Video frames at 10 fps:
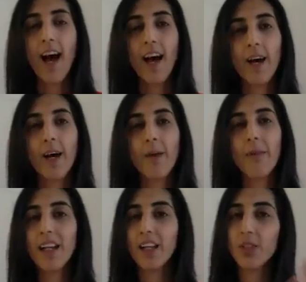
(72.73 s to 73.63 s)

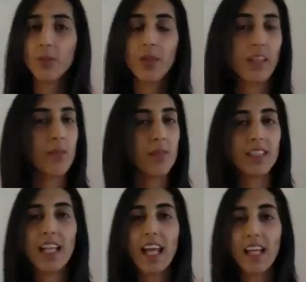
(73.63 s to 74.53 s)
And I just wanted them to
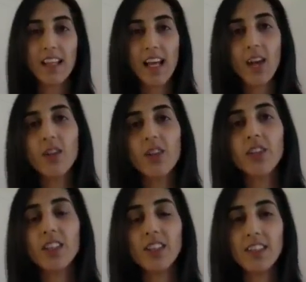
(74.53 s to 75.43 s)
take that
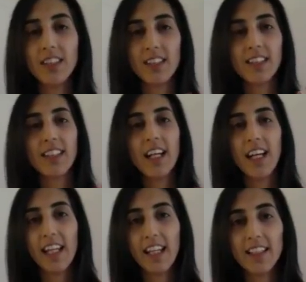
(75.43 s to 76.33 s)
consciousness
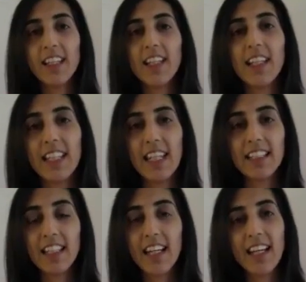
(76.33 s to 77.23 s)
into their
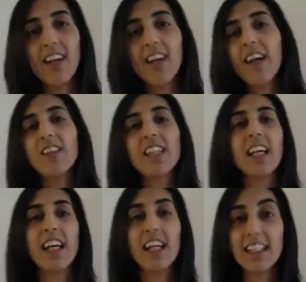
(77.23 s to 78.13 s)
day-to-day lives
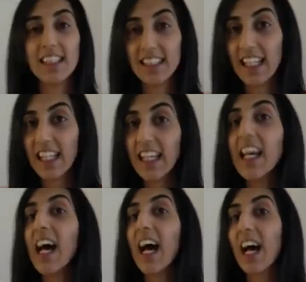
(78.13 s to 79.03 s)
and
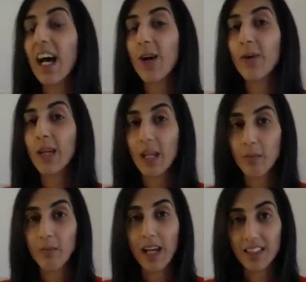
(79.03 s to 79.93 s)
see how it
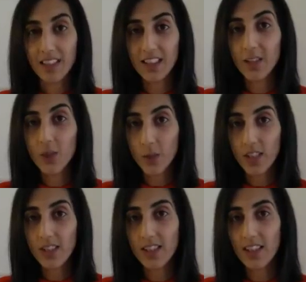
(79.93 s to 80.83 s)
impacted the
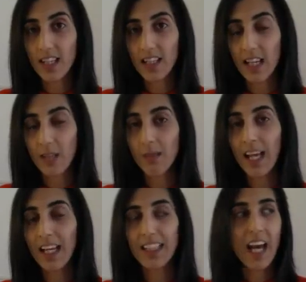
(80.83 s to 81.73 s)
choices that they
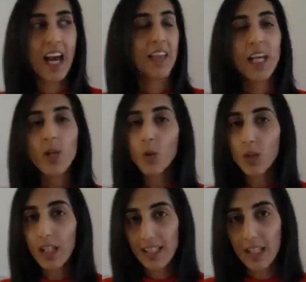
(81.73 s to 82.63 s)
made. They
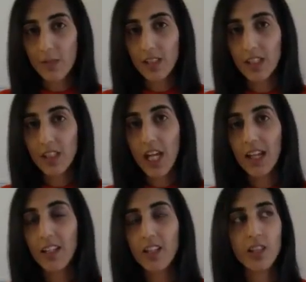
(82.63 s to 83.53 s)
all accepted the
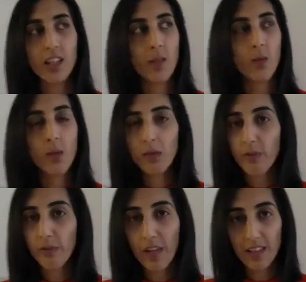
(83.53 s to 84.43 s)
challenge, and when we
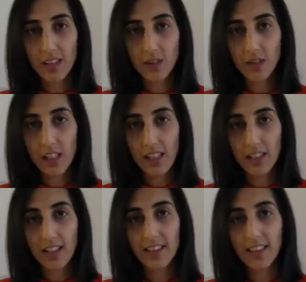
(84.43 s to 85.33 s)
reflected on it in
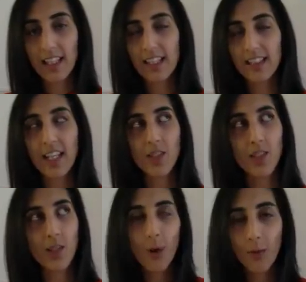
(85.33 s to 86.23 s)
yesterday's
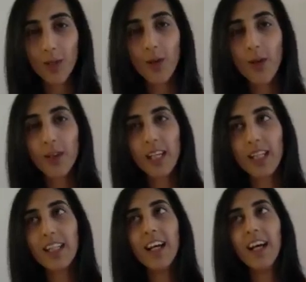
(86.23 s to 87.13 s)
session, oh my God,
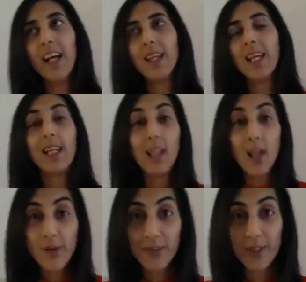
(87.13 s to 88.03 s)
they
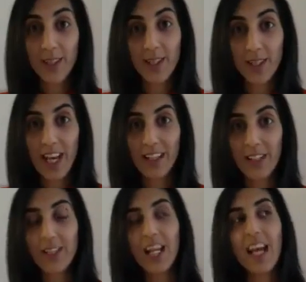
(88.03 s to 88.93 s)
loved the
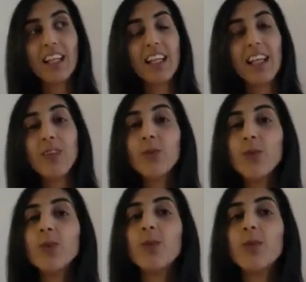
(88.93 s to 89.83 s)
challenge, and they
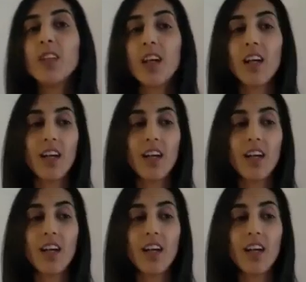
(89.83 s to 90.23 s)
all